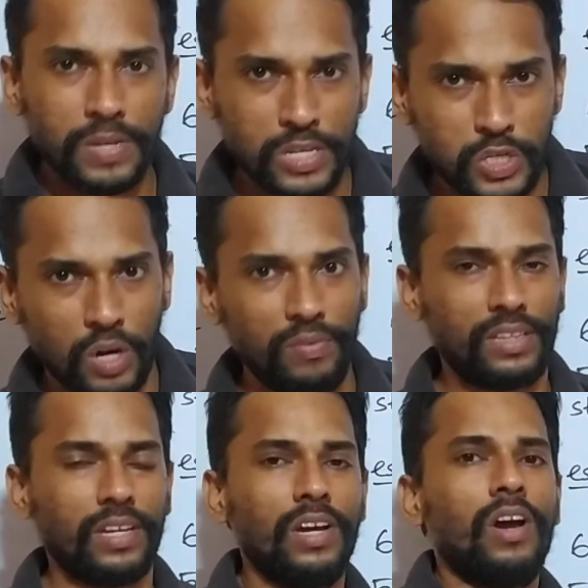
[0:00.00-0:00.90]
be sure
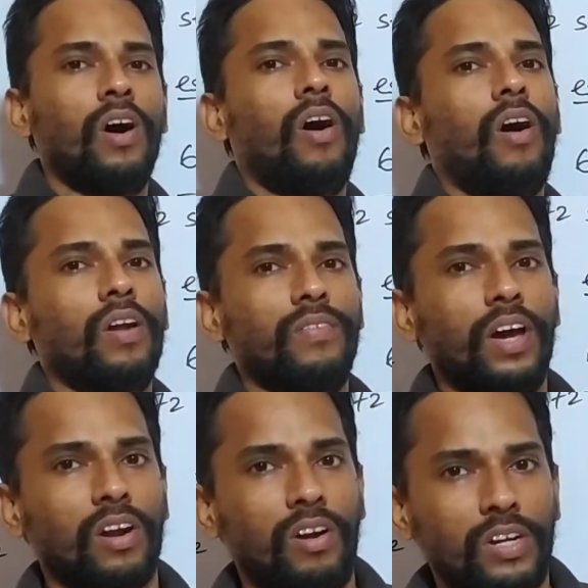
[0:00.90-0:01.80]
with, or
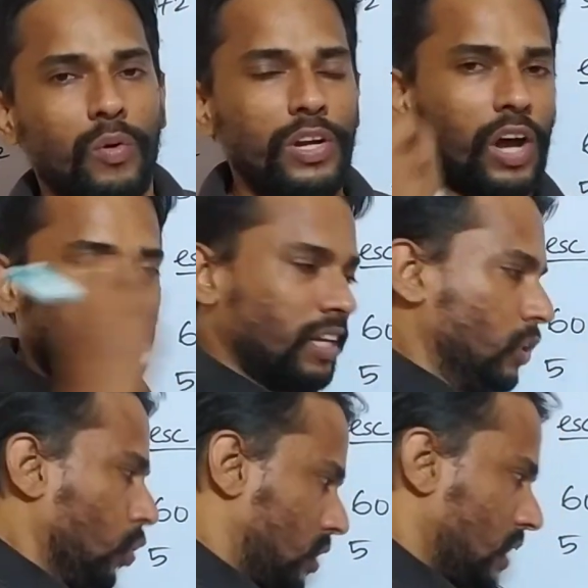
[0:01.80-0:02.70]
we are not going to
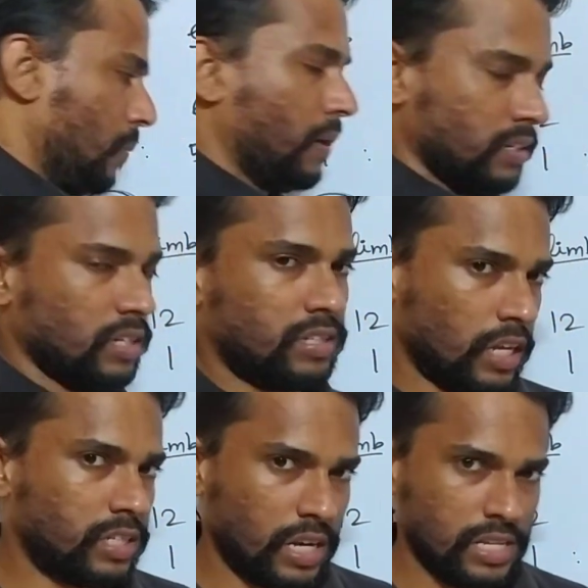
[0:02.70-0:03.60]
attempt those trap answers.
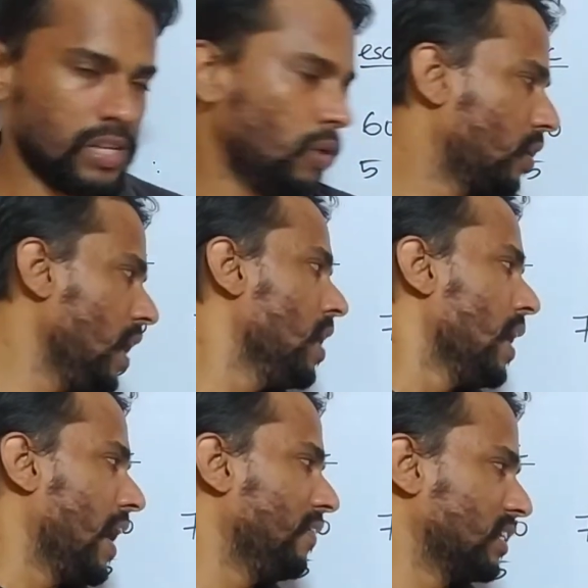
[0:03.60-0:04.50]
That's the reason.
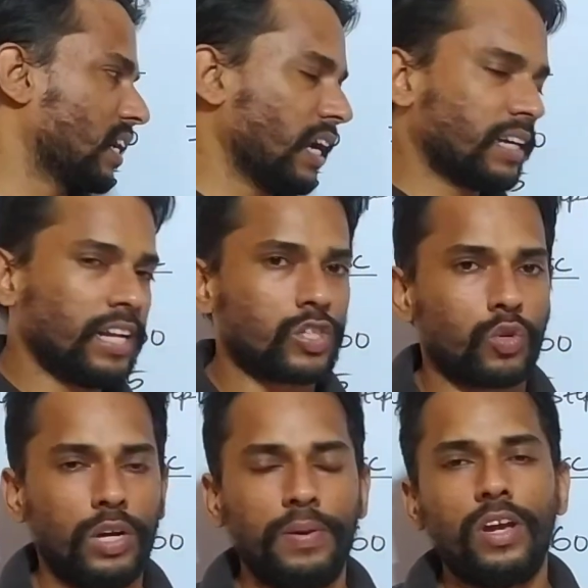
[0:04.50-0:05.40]
Okay, anyways, the correct answer
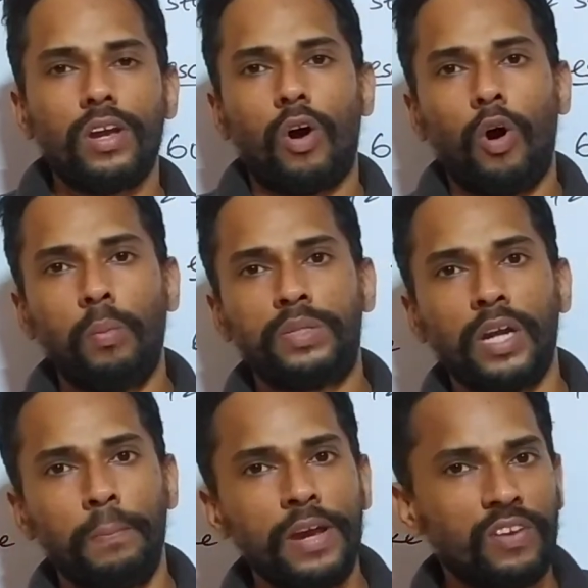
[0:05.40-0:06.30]
is going to be
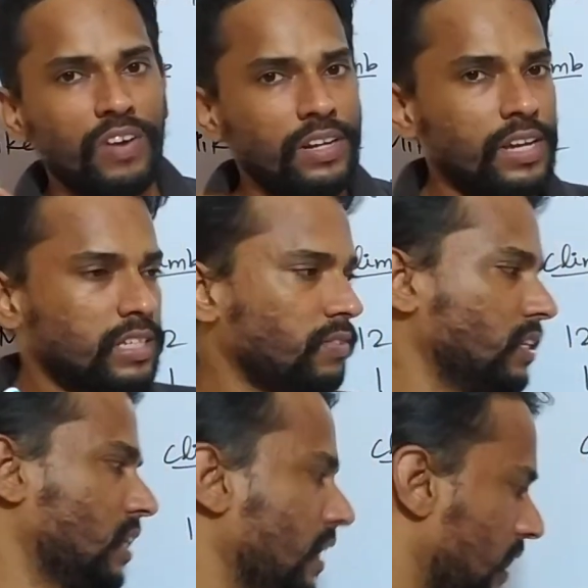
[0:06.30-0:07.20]
option B,
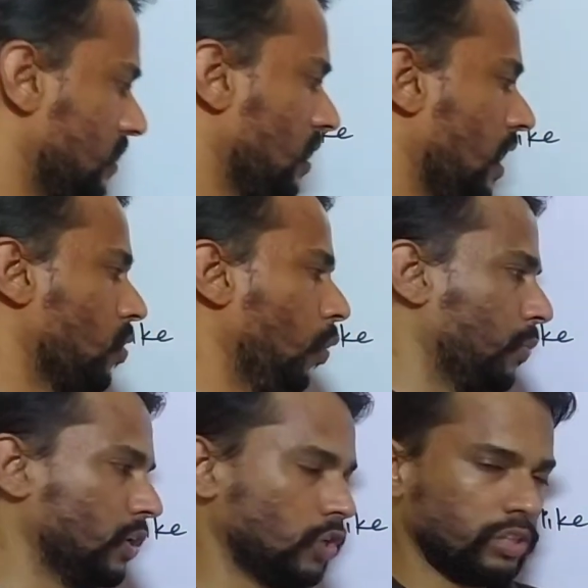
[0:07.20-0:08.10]
twenty-seven is the right answer. I
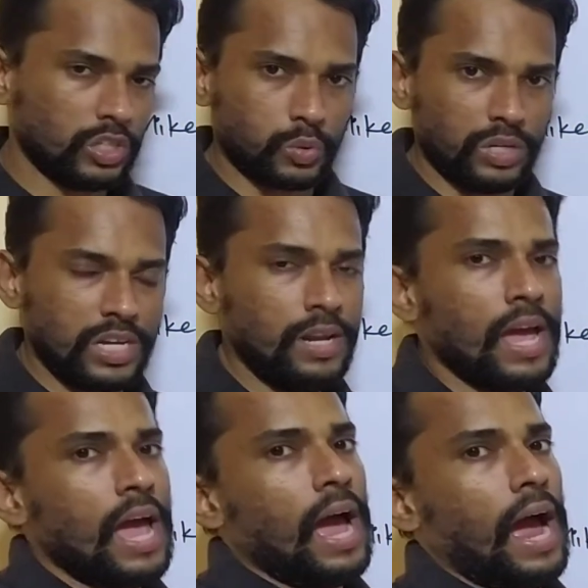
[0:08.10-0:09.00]
hope you enjoyed this
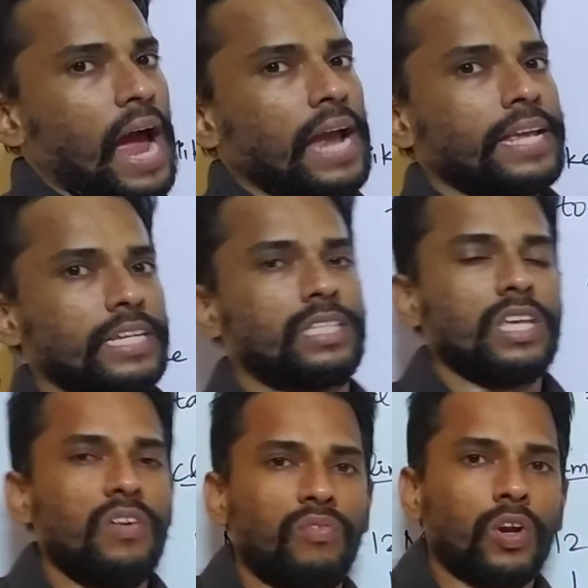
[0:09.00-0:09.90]
question, and
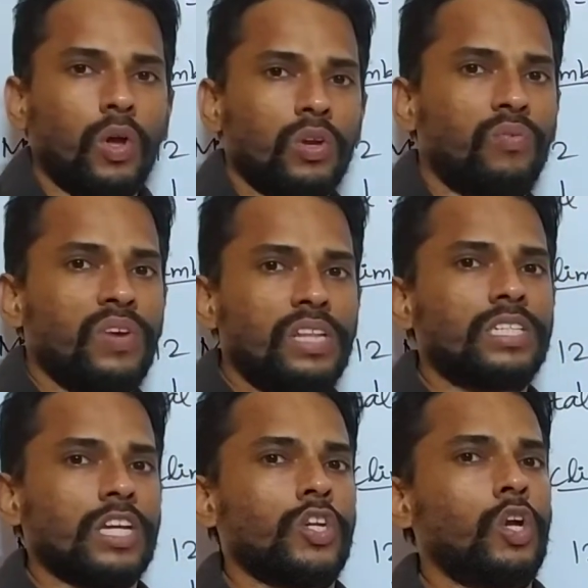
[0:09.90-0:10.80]
yes, if at all you feel
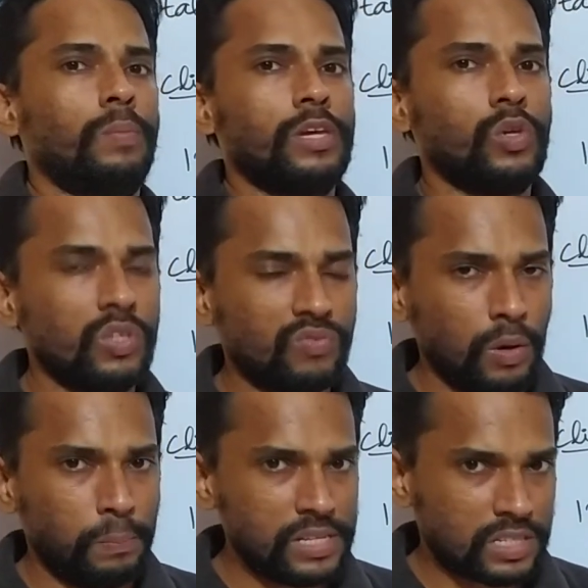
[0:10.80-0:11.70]
this session to be
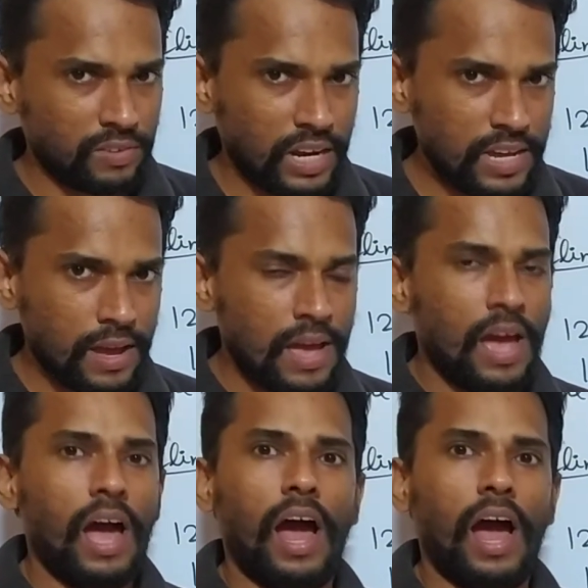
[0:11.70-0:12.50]
useful, please give a like.